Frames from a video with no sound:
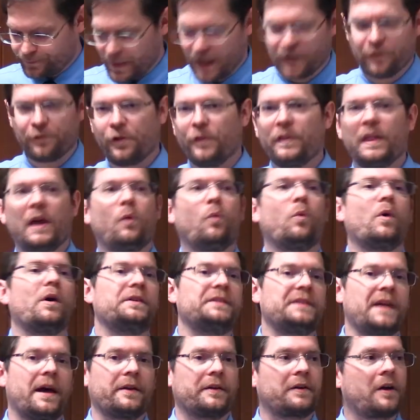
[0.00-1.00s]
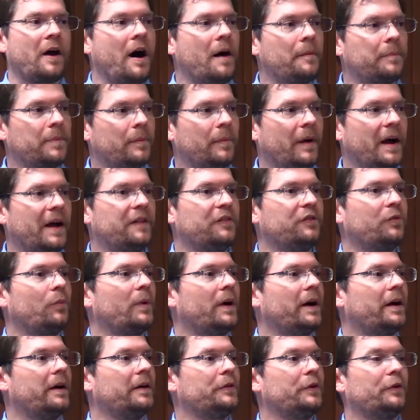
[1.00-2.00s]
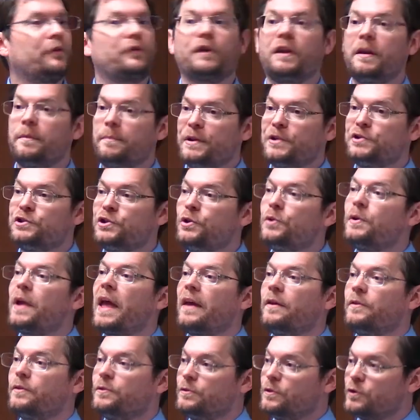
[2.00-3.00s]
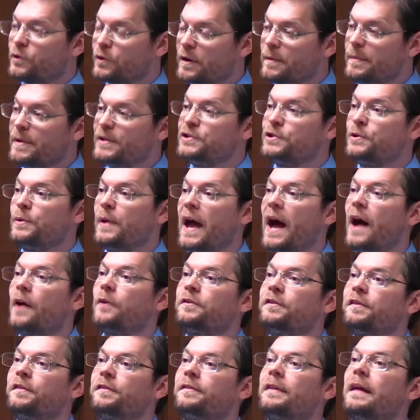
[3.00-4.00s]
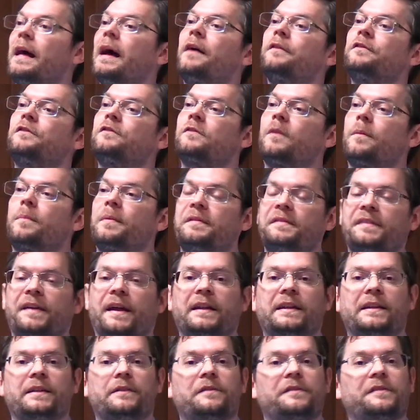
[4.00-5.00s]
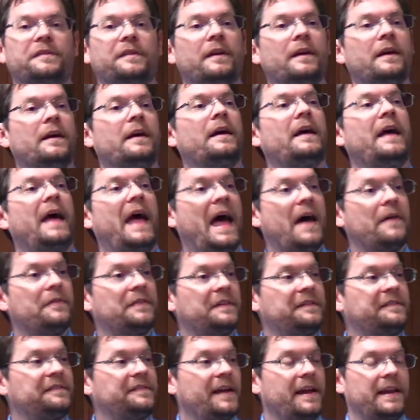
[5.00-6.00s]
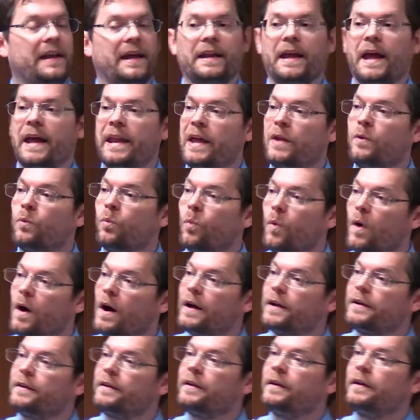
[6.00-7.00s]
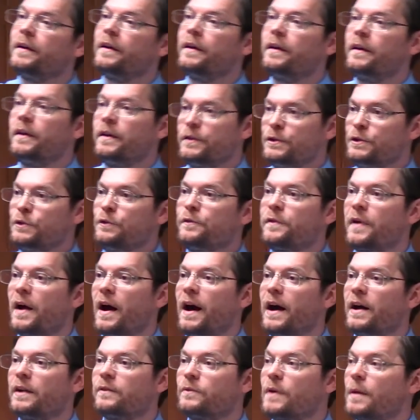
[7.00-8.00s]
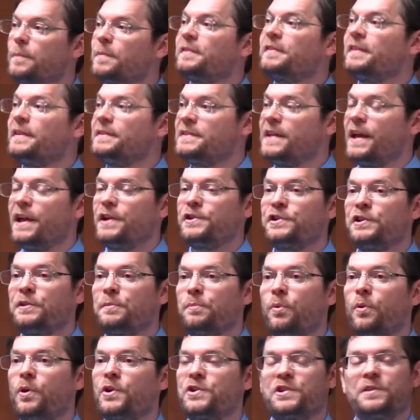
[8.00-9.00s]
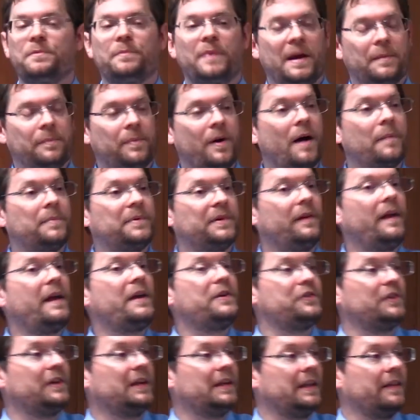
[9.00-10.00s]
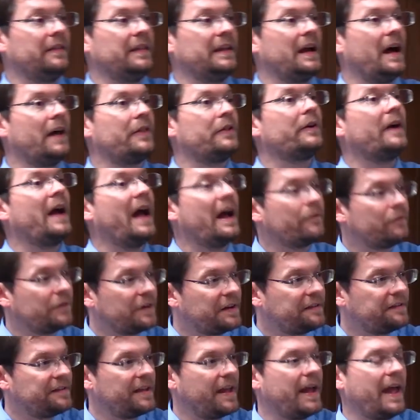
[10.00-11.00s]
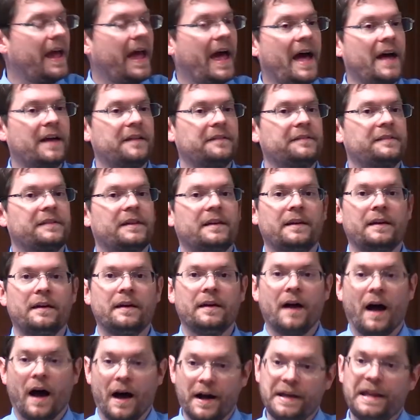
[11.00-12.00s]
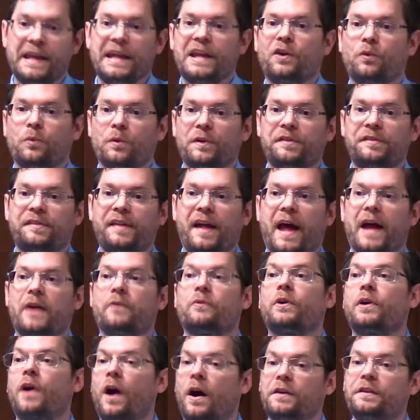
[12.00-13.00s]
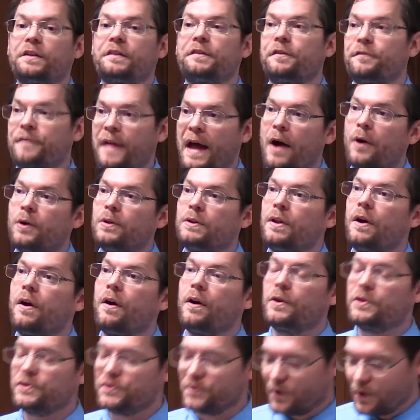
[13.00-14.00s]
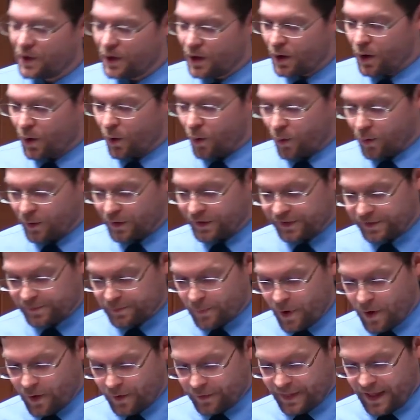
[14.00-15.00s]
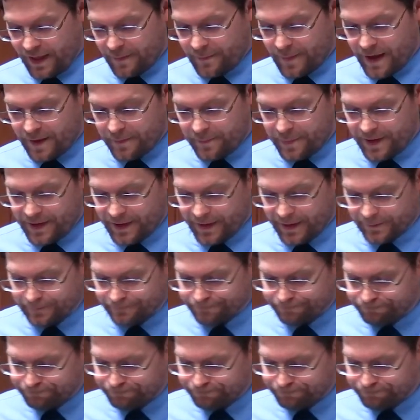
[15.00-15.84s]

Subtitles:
And so they worked out a compromise where there's going to be 2 houses, the House of Representatives and the Senate. And in one, you've got representation apportioned by population. And in the other, every state has an equal say, regardless of how large or small they may be.